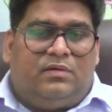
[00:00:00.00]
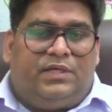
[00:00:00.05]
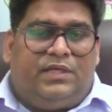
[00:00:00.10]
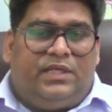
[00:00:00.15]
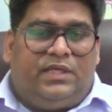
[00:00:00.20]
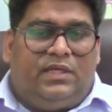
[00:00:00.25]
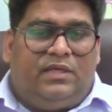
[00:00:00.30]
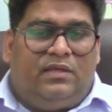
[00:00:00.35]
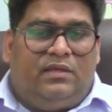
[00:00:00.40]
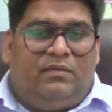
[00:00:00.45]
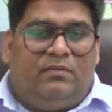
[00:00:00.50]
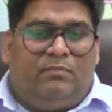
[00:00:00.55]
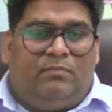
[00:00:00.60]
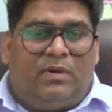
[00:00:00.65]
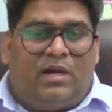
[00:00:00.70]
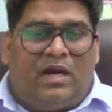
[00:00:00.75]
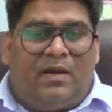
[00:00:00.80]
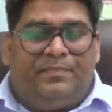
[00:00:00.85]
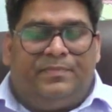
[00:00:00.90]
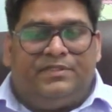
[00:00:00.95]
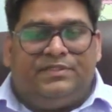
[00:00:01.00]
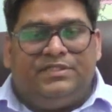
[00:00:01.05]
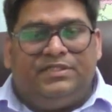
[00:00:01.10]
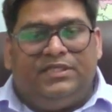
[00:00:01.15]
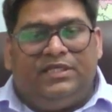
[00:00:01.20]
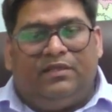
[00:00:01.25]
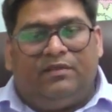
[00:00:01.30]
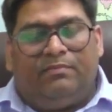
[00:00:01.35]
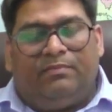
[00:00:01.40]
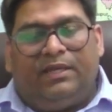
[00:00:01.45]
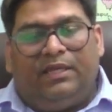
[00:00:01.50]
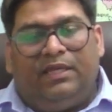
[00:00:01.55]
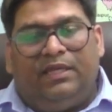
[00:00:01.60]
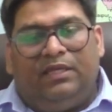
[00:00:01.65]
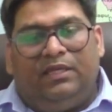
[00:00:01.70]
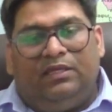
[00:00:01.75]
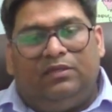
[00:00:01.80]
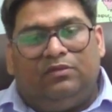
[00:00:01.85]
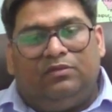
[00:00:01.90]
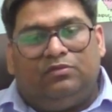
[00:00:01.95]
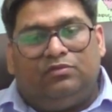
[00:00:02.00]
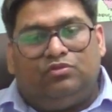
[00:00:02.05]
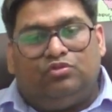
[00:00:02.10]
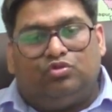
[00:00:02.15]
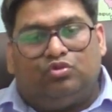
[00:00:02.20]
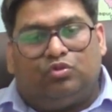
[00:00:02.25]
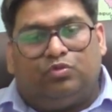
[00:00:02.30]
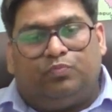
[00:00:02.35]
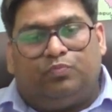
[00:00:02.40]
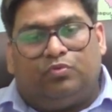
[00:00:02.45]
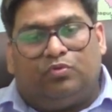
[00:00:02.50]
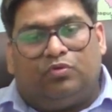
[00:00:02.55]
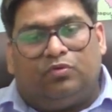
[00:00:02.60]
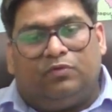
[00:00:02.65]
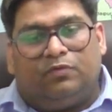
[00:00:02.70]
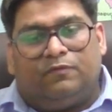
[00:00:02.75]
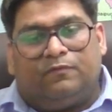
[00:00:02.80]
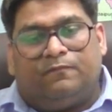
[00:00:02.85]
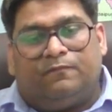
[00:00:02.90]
Okay, Bhap is nearby Jodhpur.